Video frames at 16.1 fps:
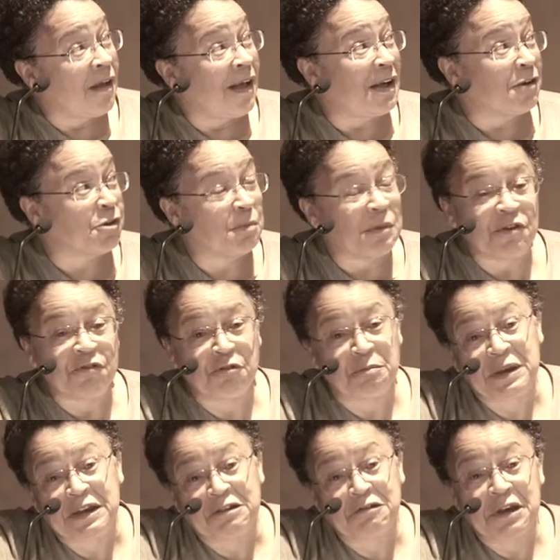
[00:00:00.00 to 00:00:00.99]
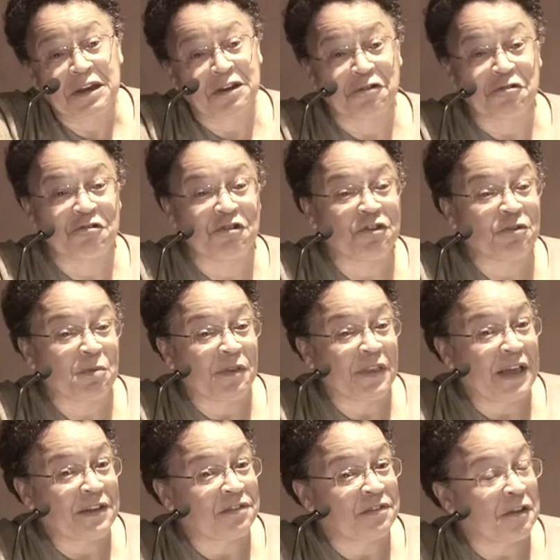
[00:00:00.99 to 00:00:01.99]
argument from ignorance, well,
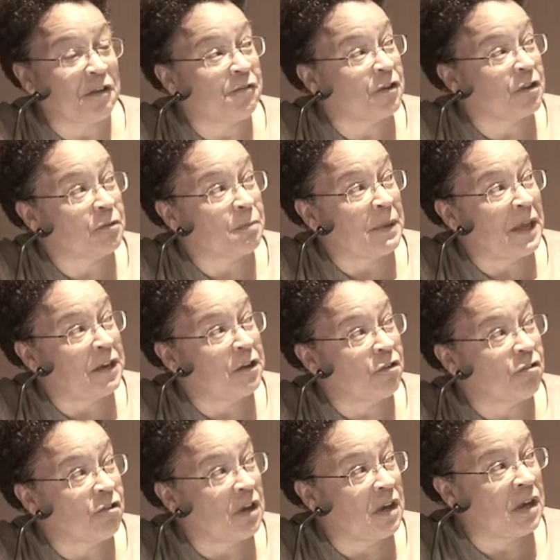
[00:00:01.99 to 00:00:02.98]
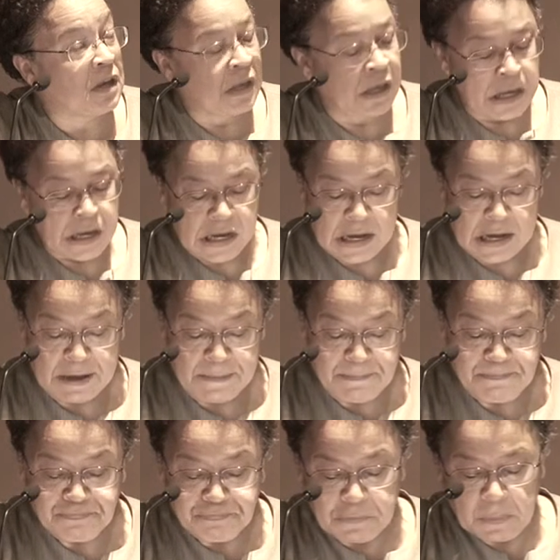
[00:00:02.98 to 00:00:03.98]
that's self explanatory.
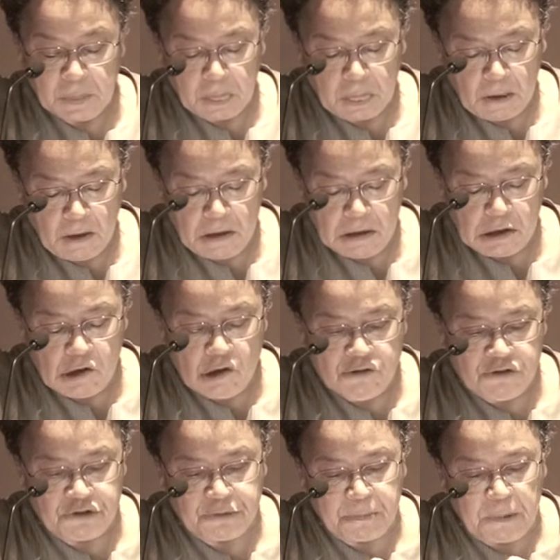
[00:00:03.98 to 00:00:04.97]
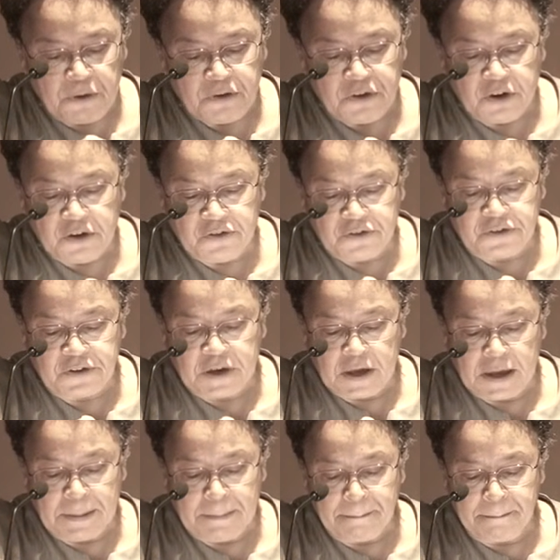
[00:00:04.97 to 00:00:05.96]
Um, correspondence
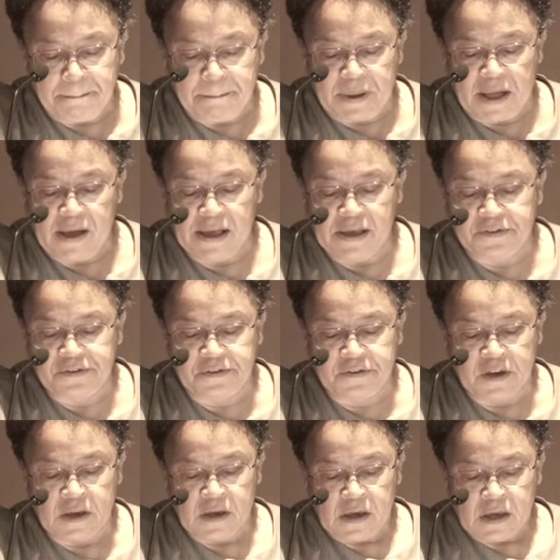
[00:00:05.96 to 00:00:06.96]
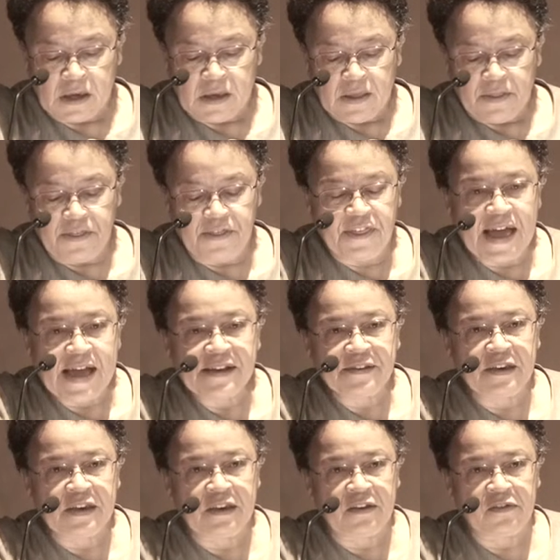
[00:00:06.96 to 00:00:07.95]
um, bias,
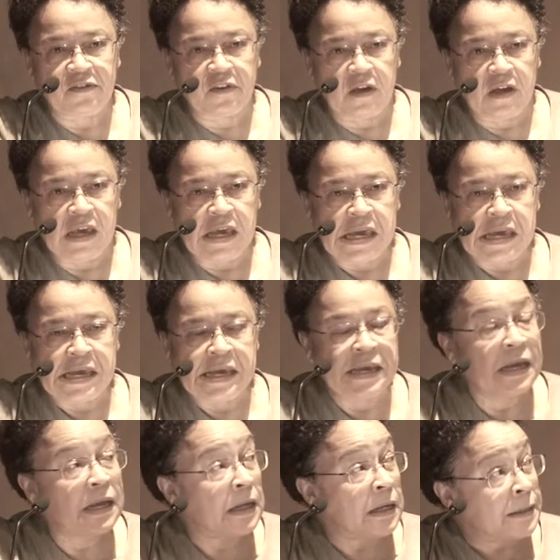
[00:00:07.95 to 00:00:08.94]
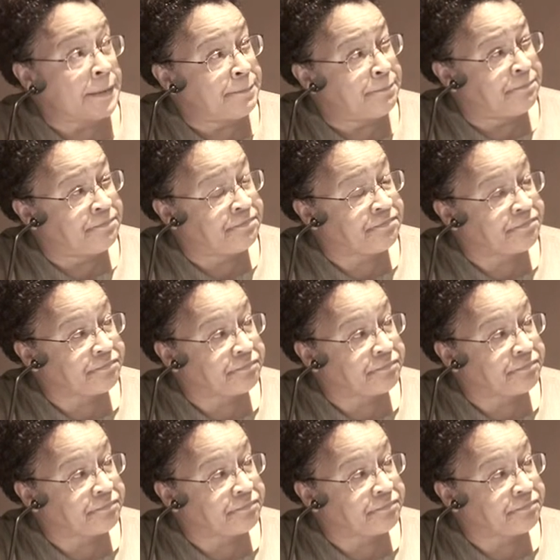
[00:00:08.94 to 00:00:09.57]
that is a, um,